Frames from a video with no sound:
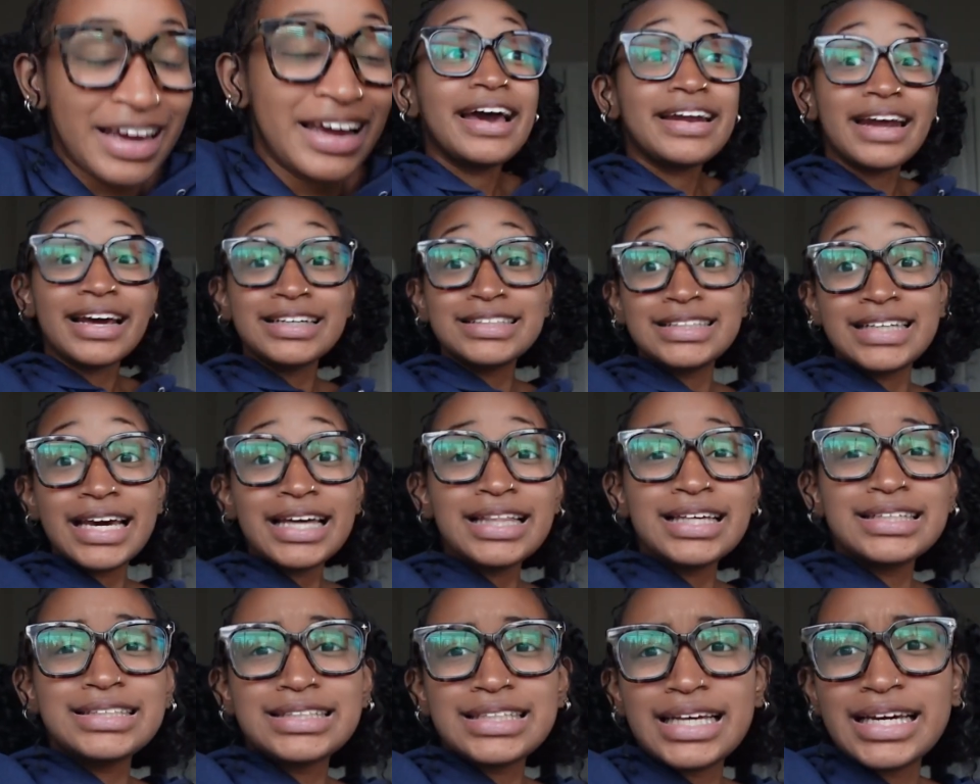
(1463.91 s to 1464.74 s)
And I say
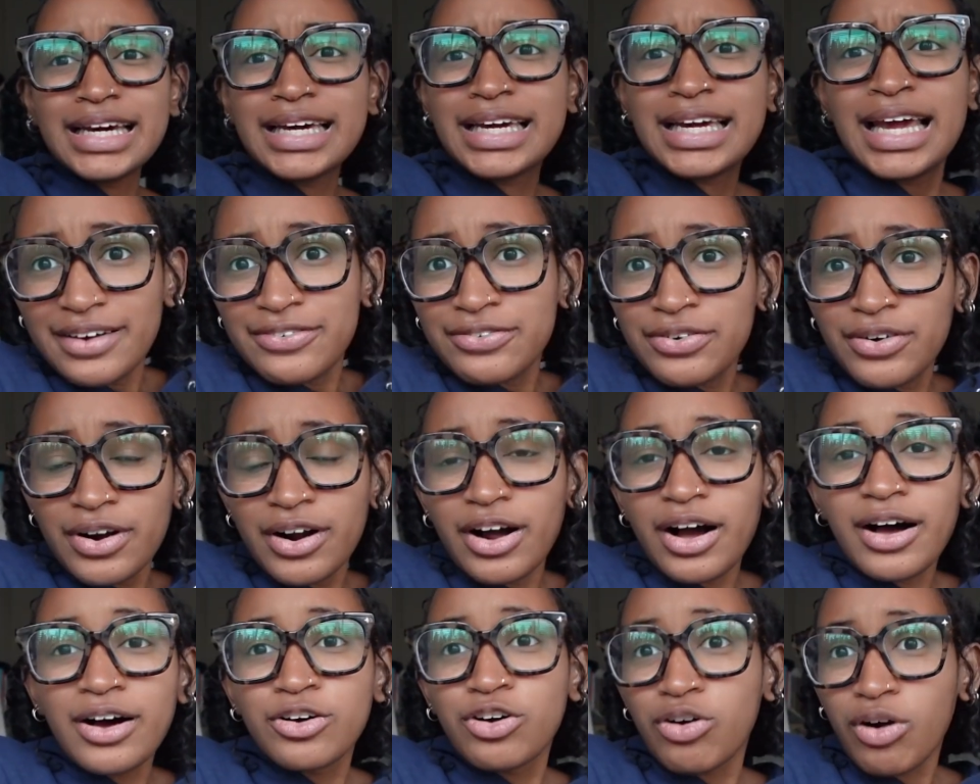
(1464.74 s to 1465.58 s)
this like for
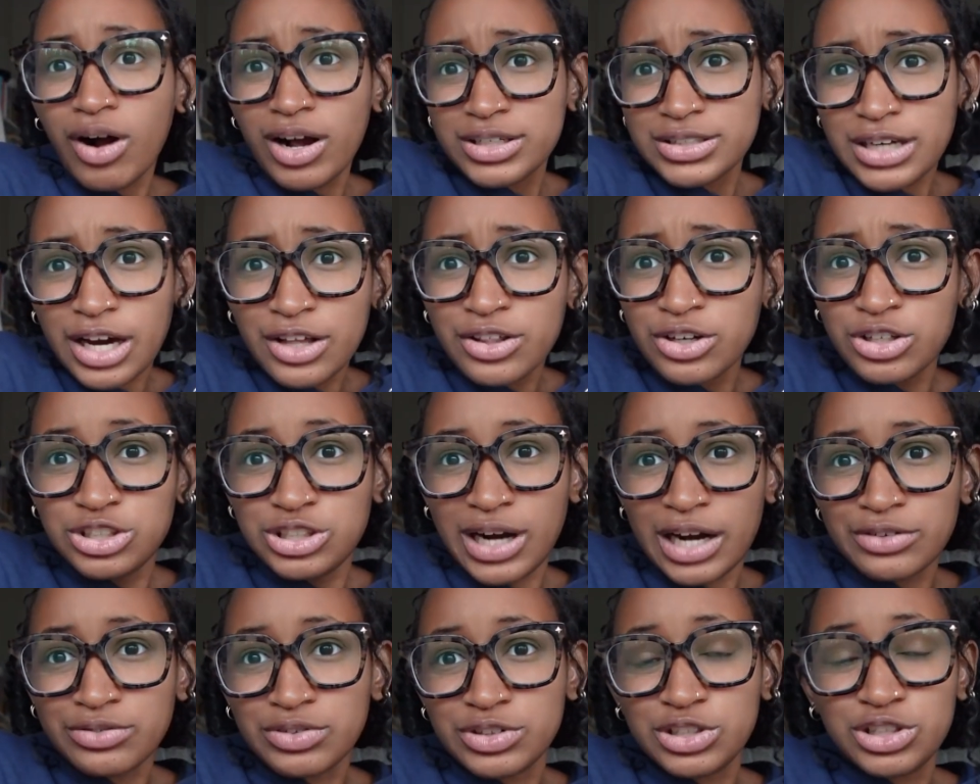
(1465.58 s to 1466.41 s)
across other
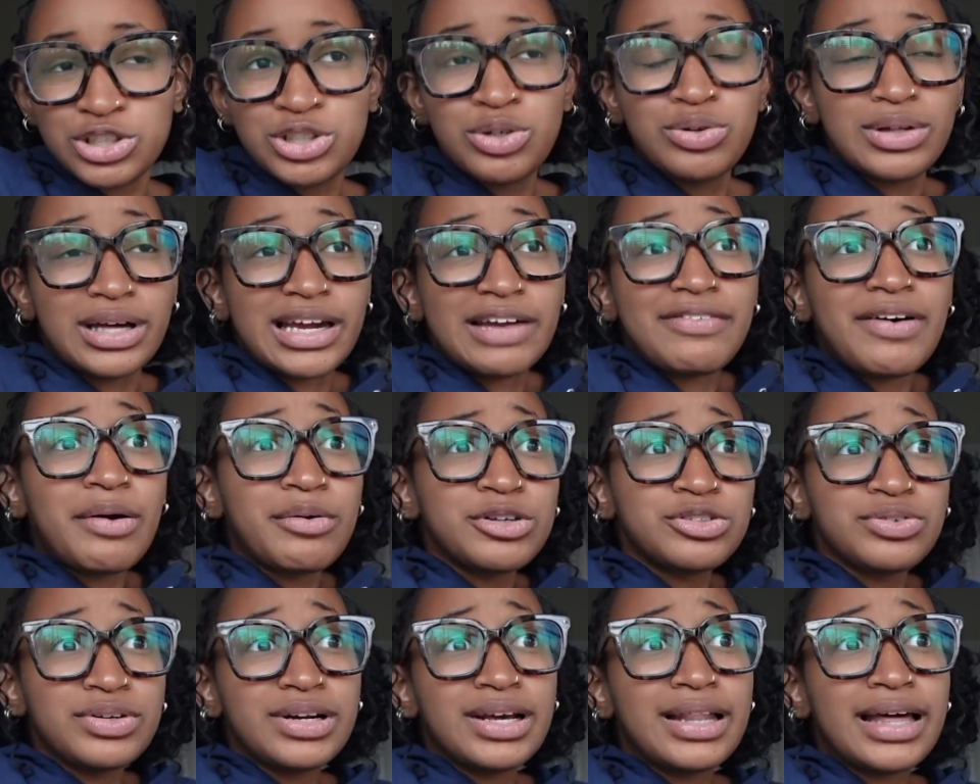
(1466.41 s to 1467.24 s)
genres too. Like if I was
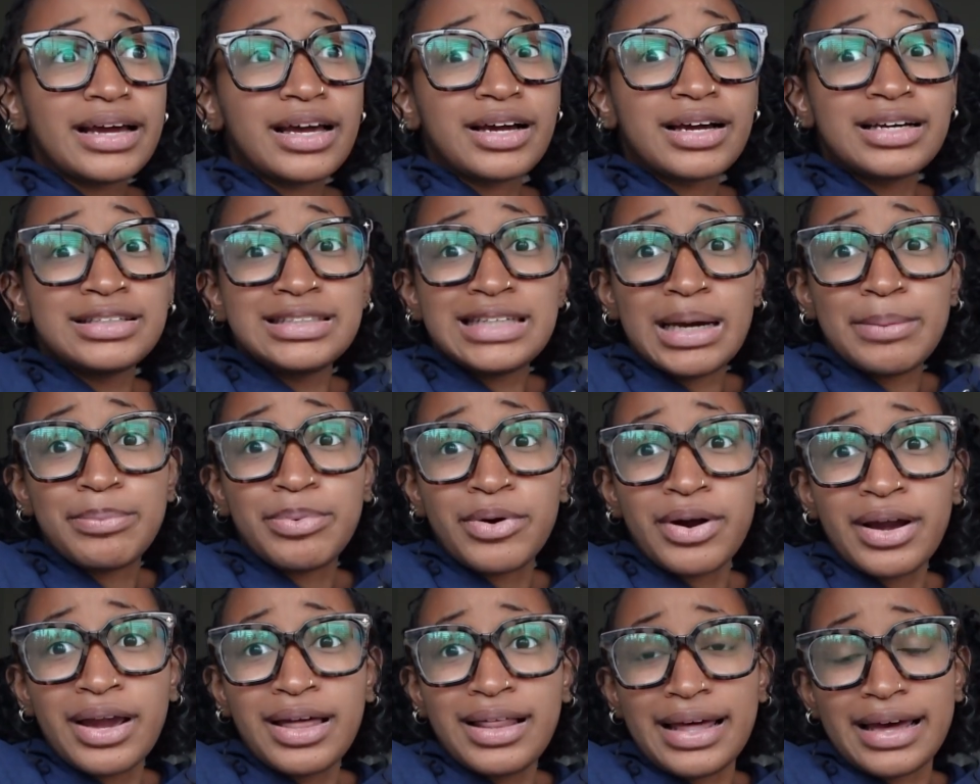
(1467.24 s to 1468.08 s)
reading like a
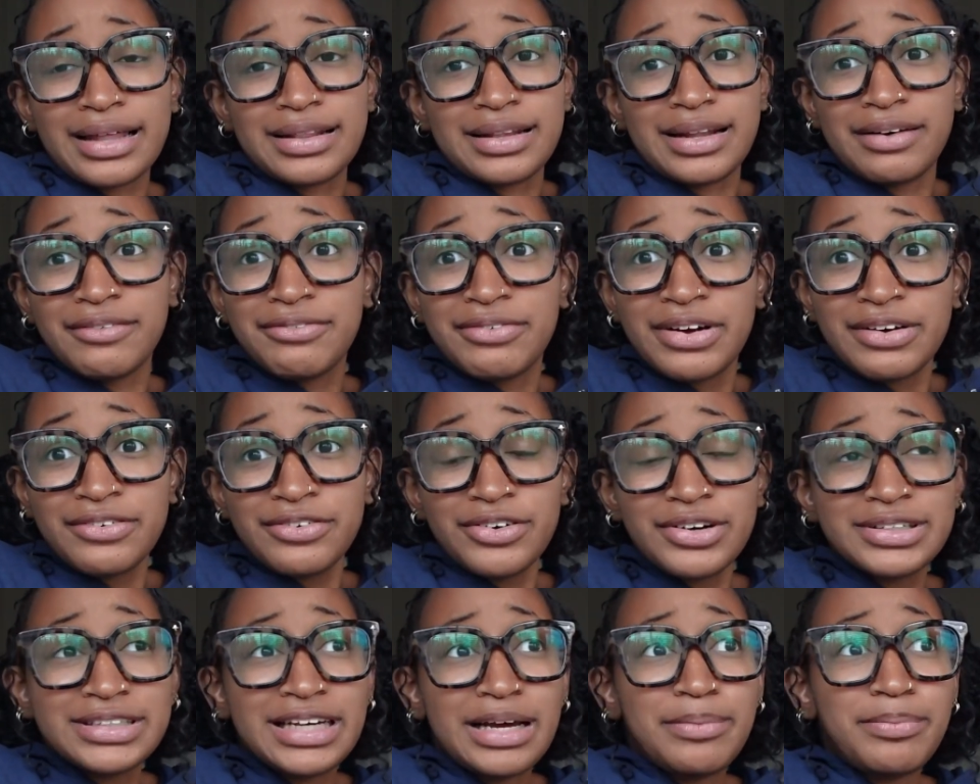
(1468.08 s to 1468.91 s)
contemporary like lit fic, for
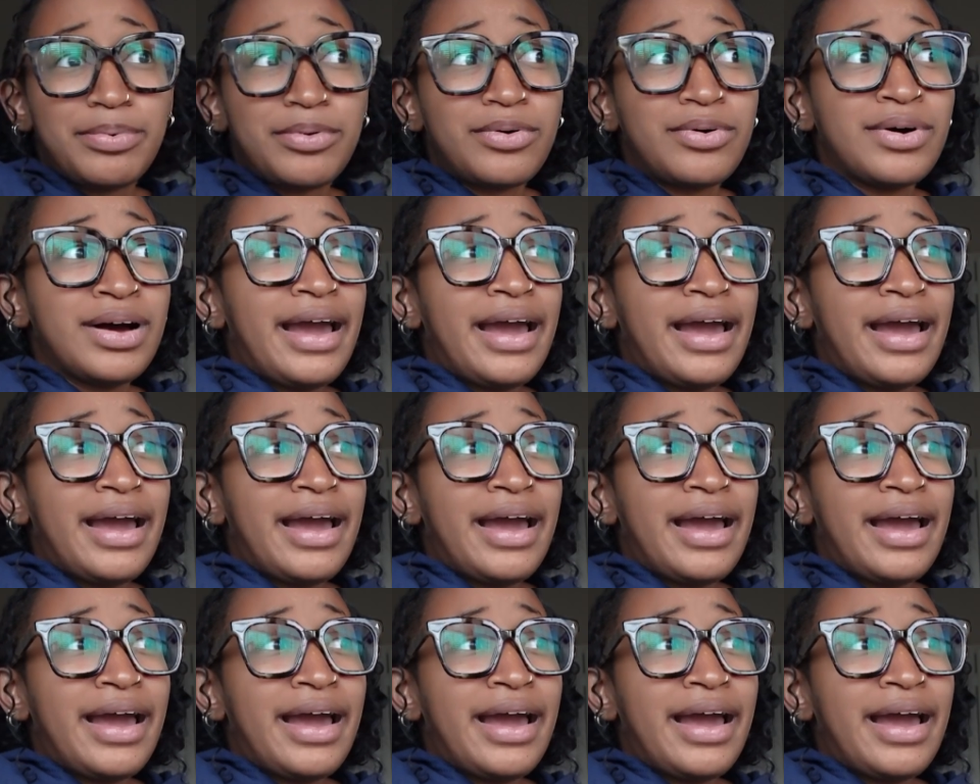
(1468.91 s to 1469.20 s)
example,